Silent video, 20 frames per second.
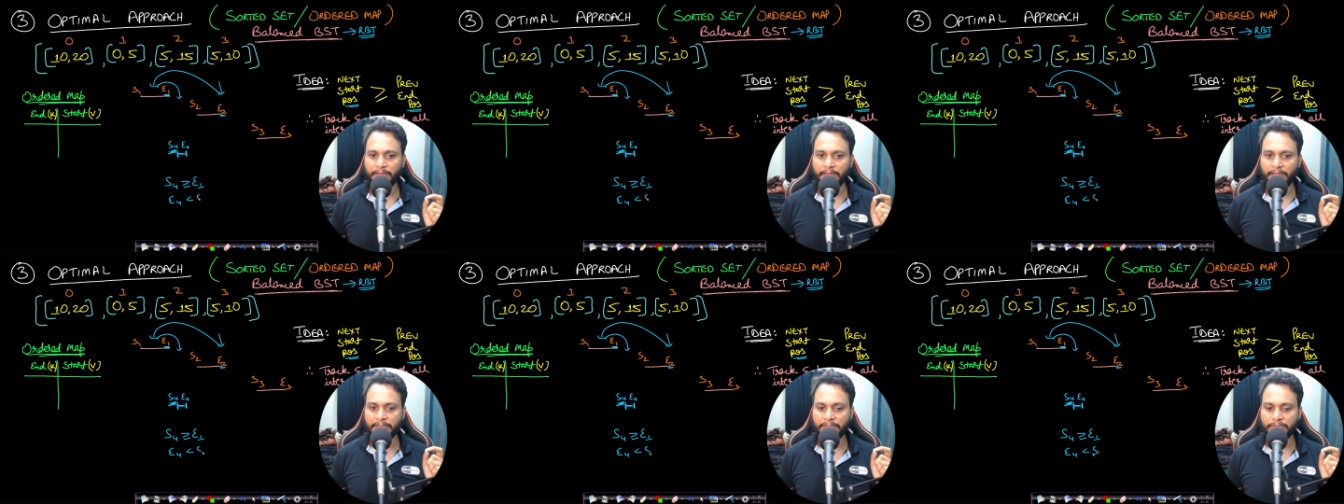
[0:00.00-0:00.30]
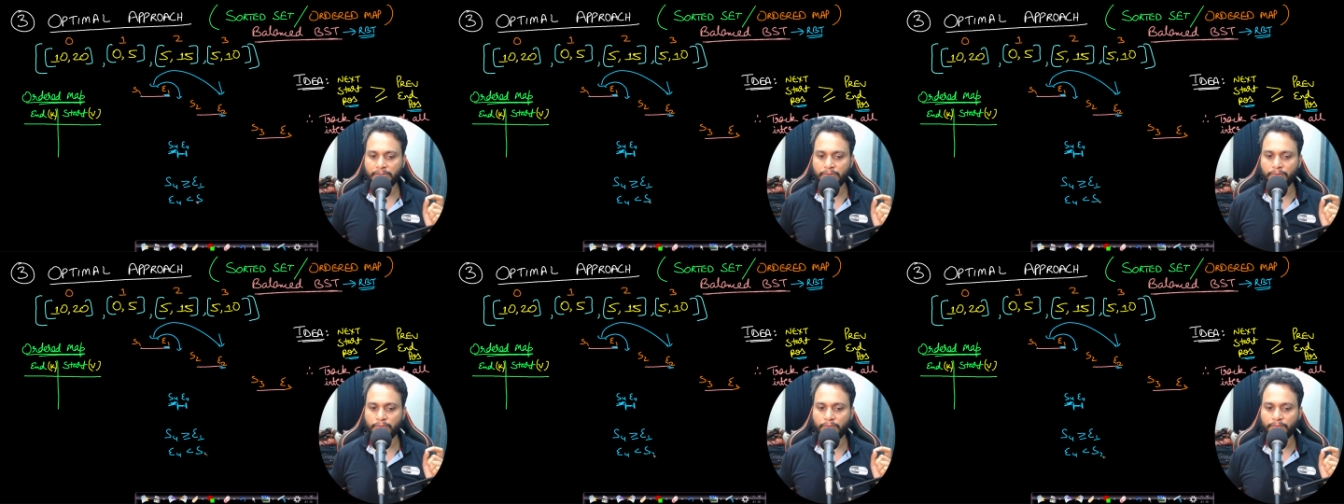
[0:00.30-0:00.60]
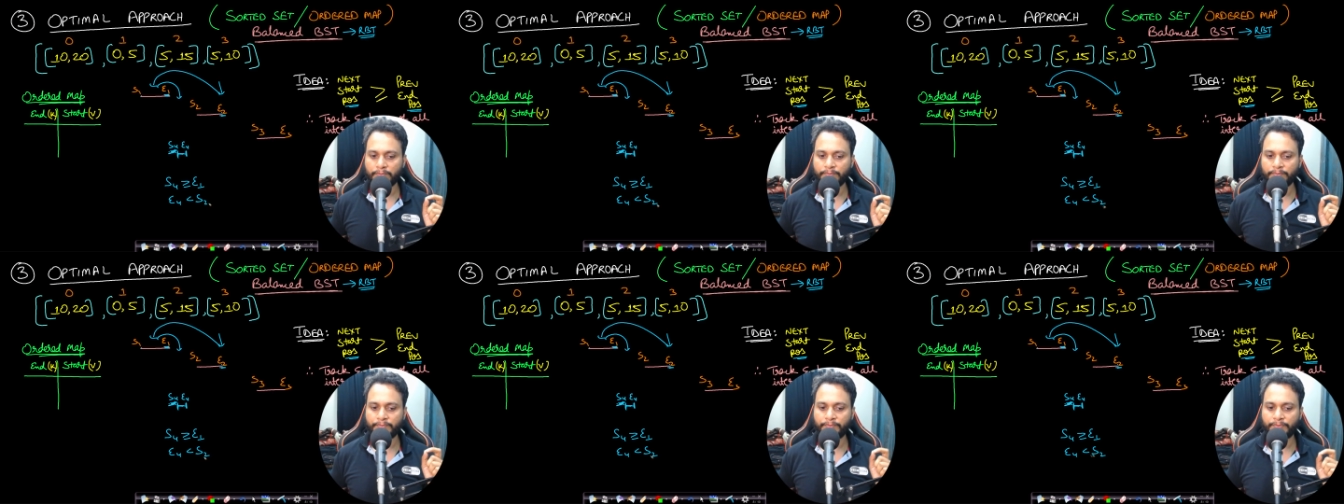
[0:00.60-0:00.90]

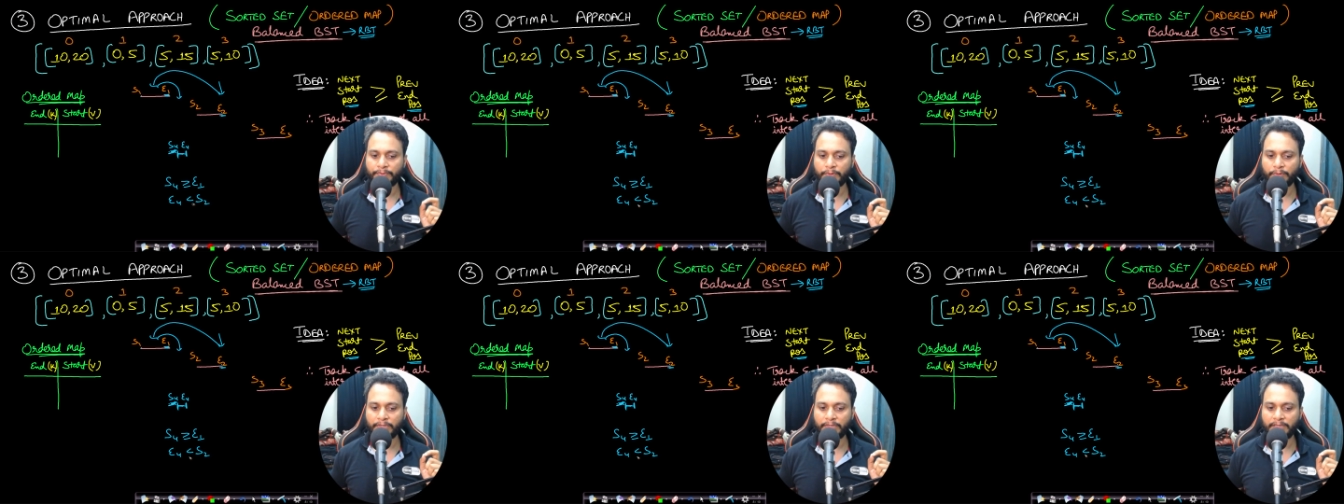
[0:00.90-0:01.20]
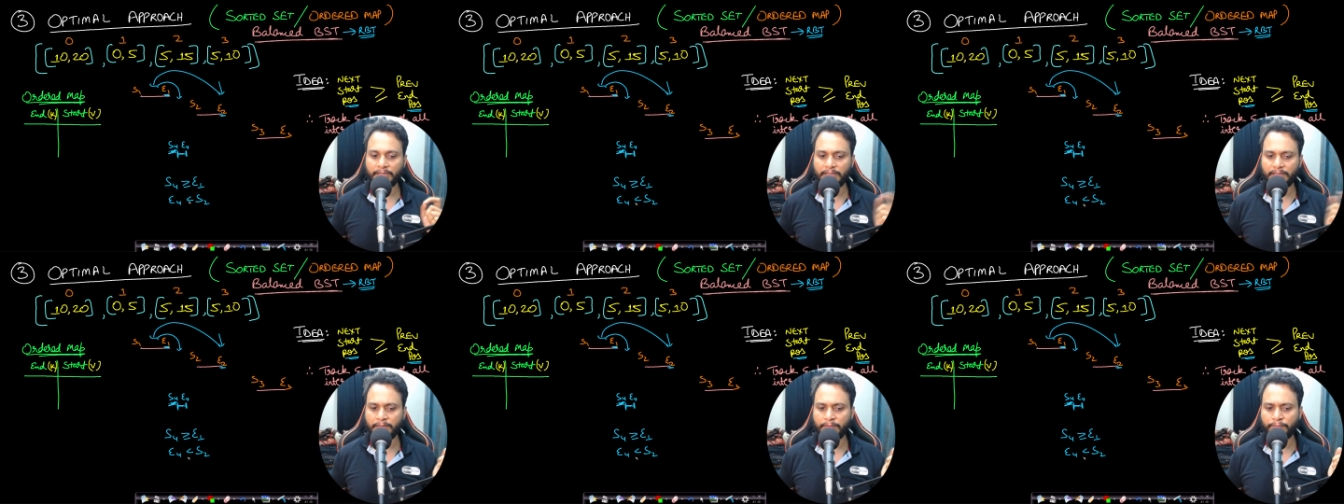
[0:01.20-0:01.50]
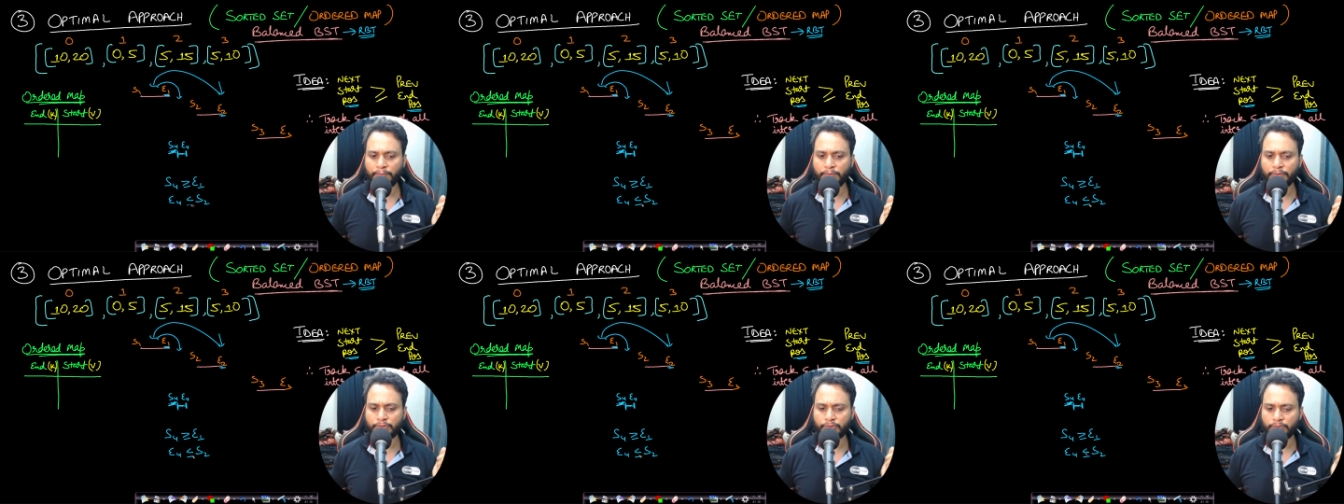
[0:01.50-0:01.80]
S2 okay
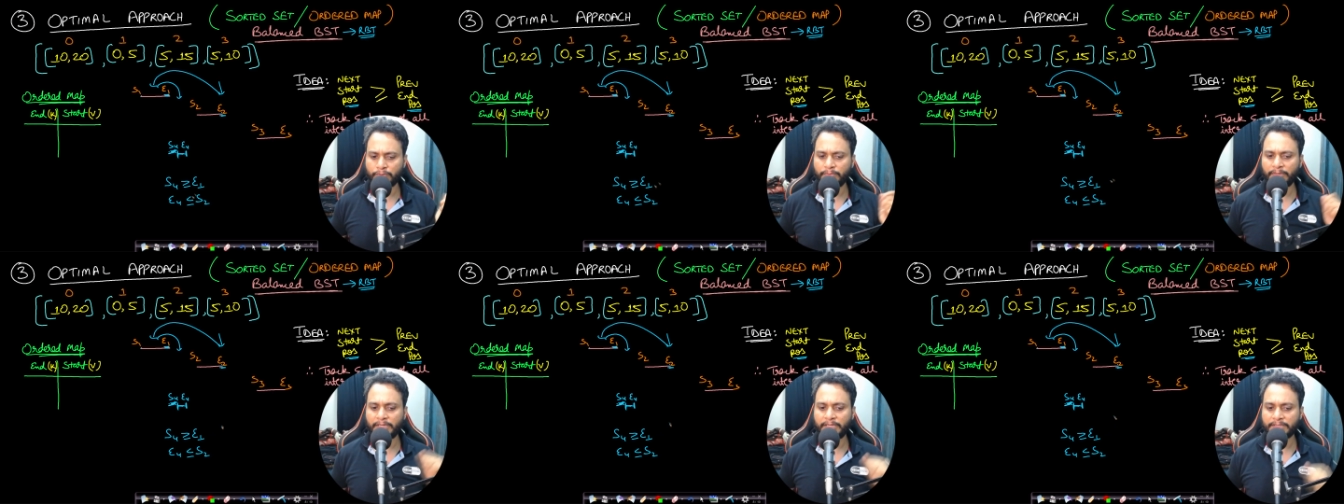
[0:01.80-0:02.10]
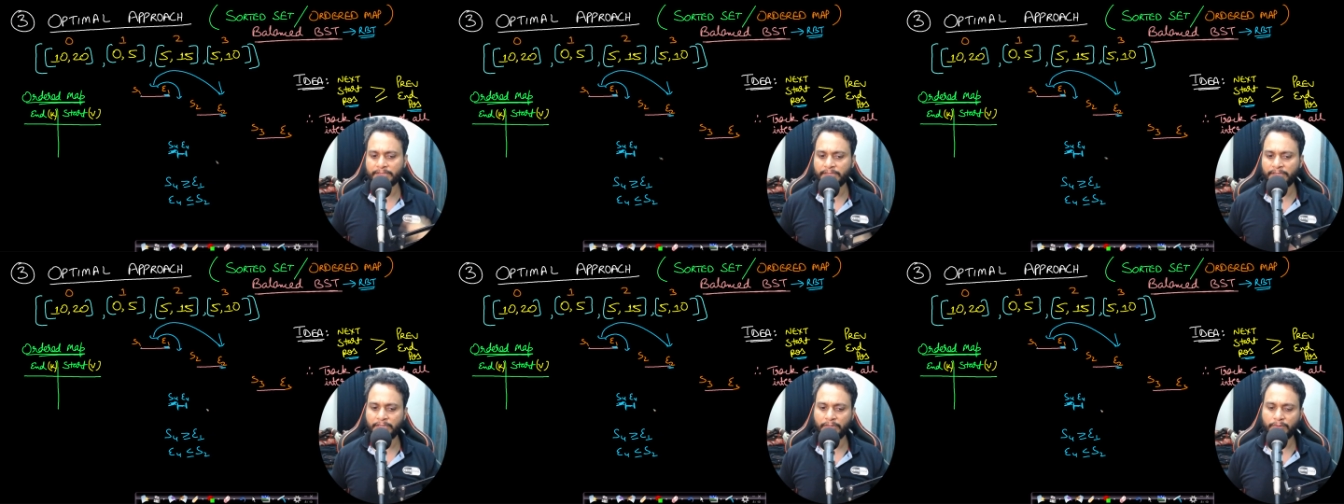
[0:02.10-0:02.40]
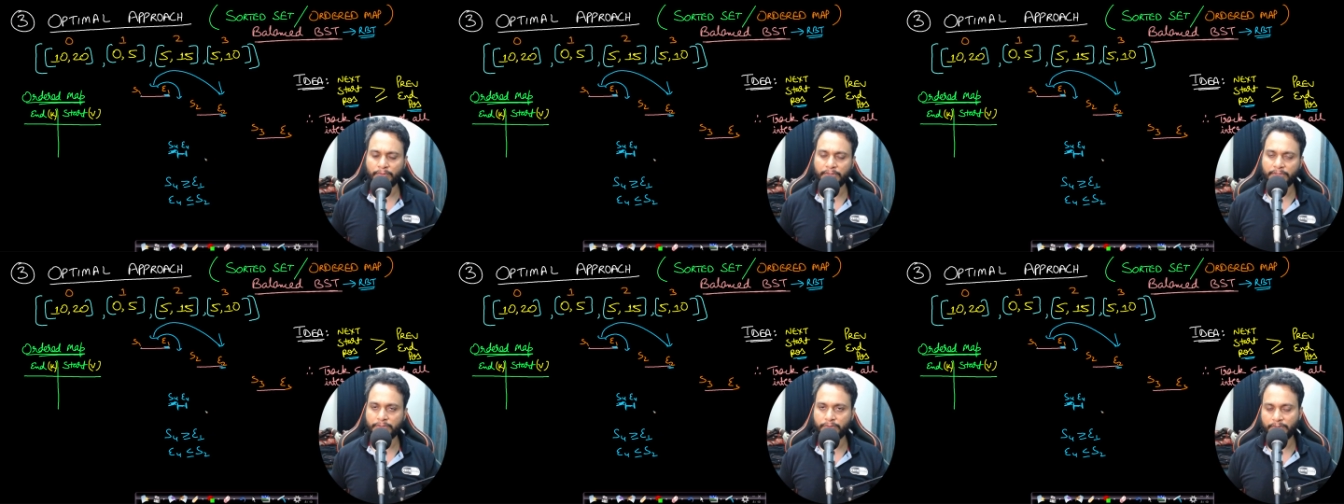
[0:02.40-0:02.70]
E4 should be less than
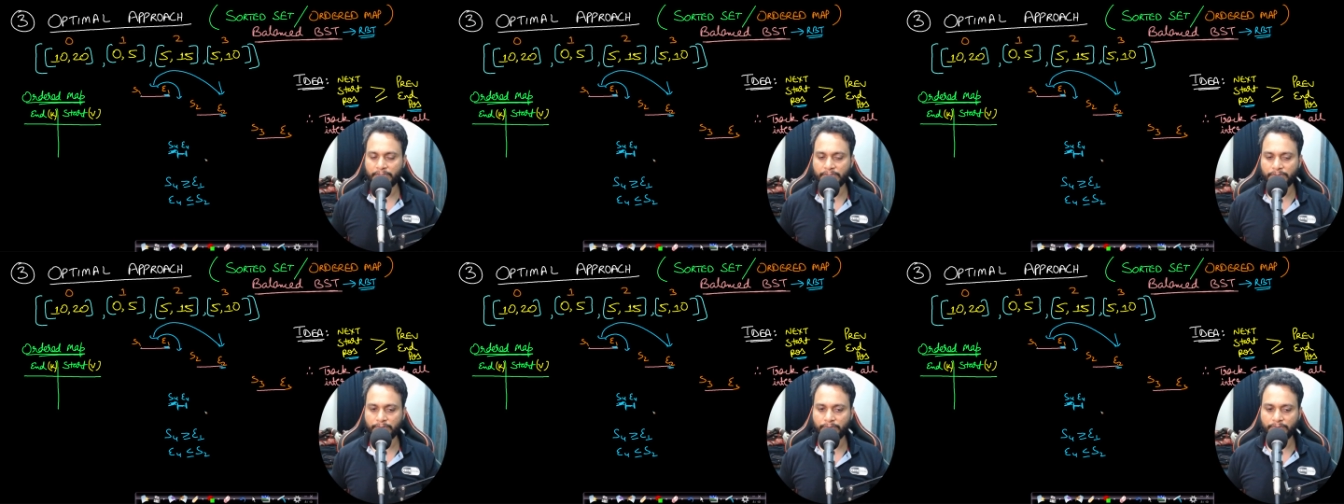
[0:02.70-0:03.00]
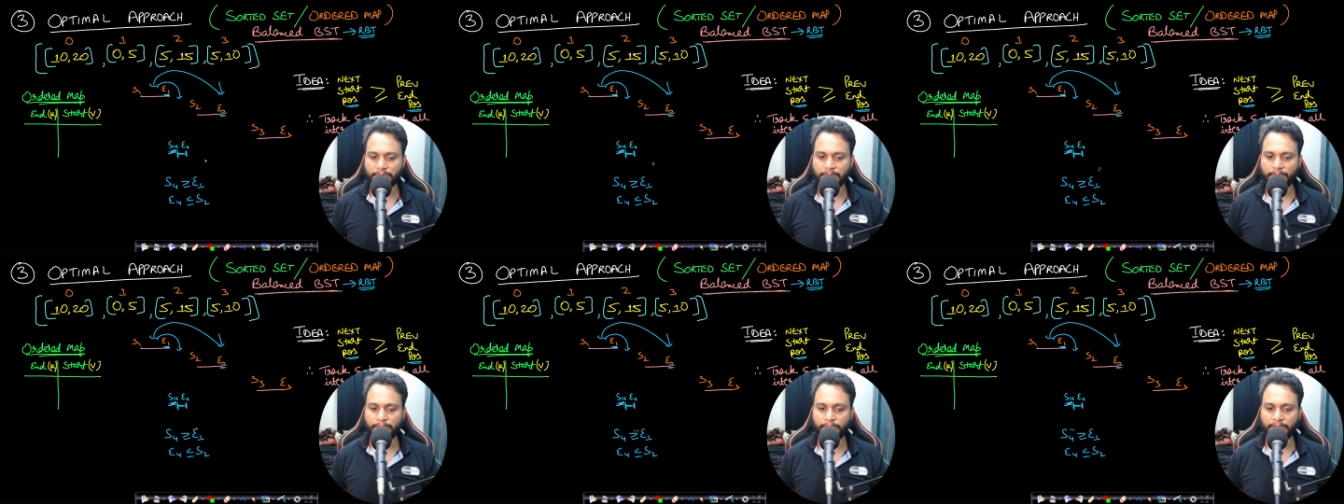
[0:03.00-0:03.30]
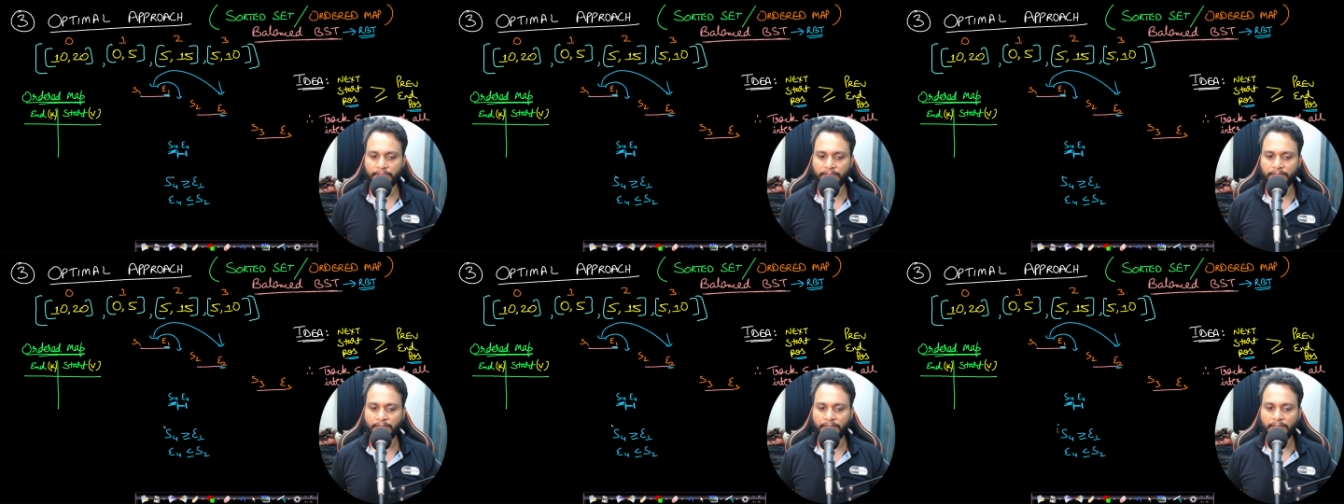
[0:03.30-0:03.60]
equals to S2
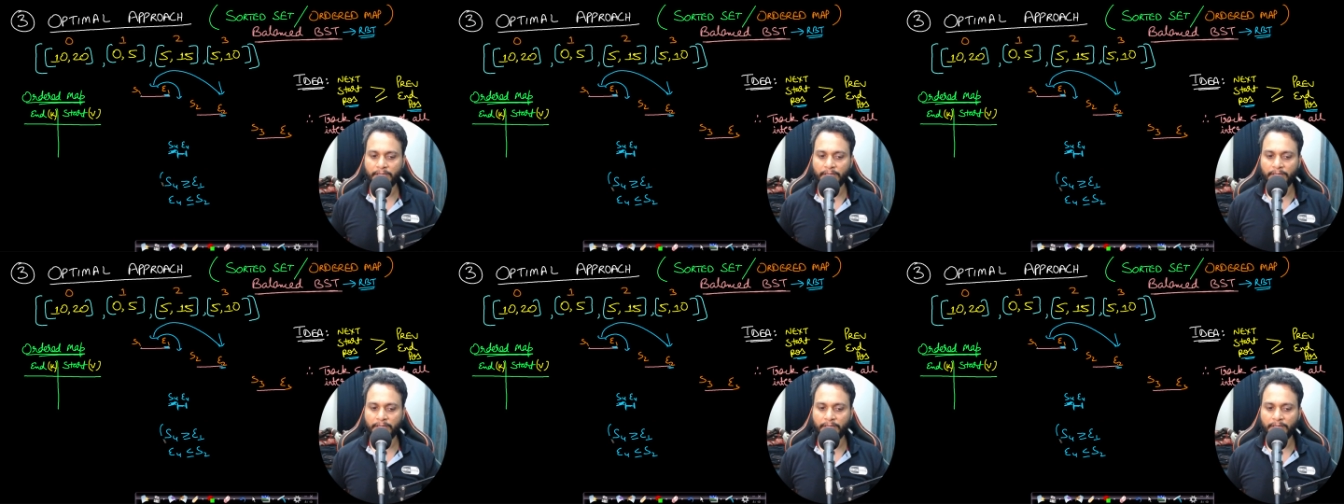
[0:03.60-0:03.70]
simply